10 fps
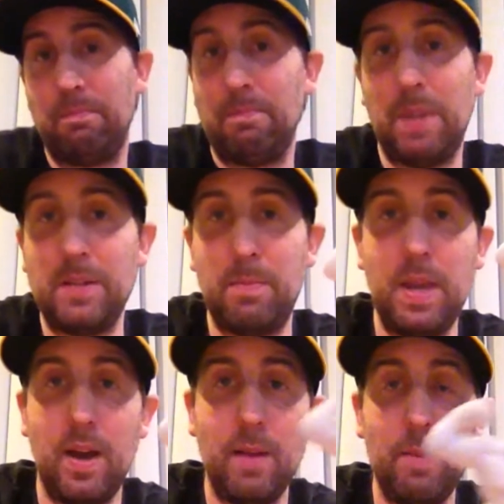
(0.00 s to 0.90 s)
That's
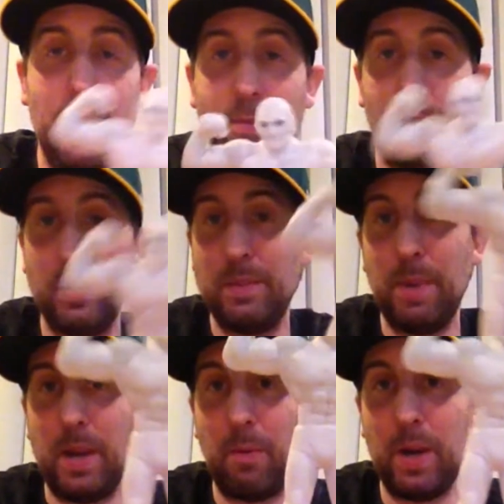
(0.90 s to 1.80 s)
beyond me. We'll just
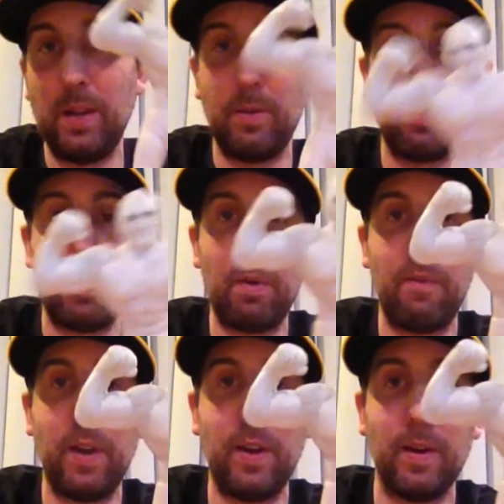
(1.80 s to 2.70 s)
make a regular rubber
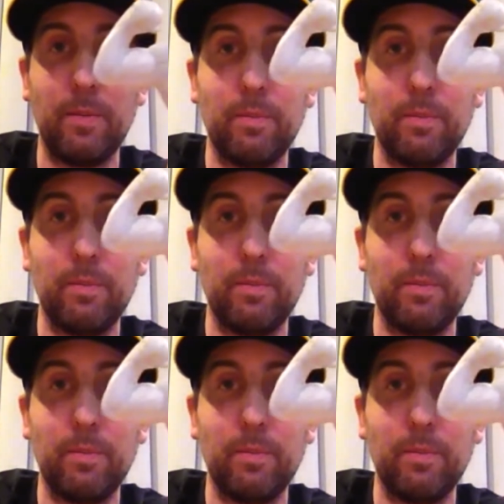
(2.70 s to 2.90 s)
figure.